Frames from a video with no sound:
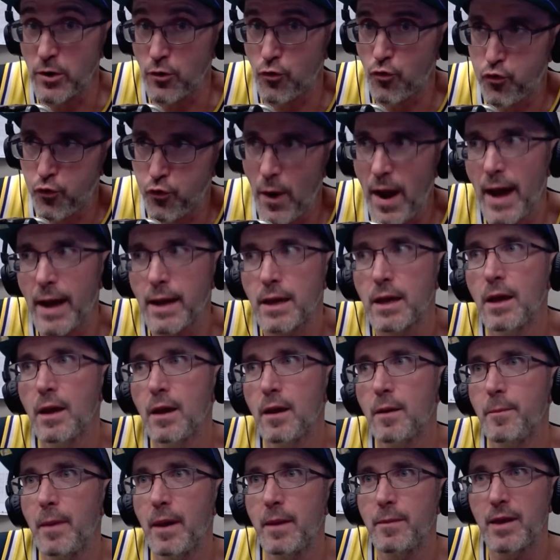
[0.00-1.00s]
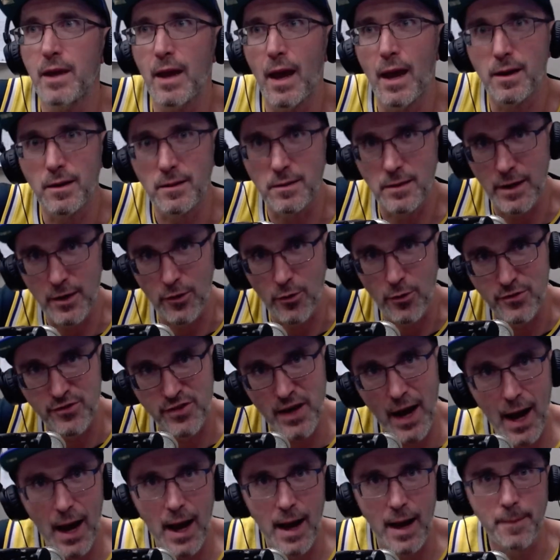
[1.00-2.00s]
Craig maybe at a later
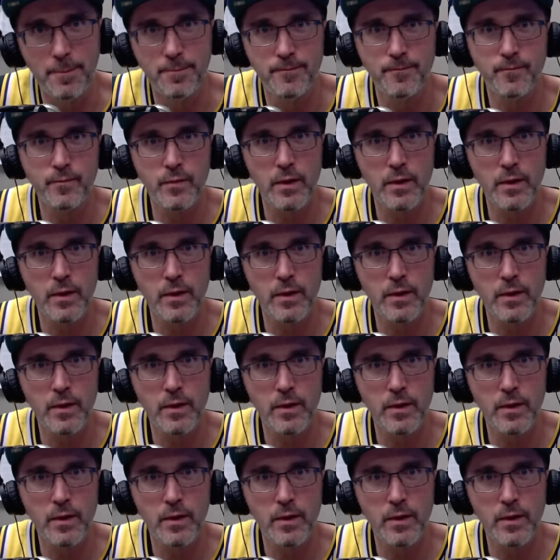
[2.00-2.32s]
time.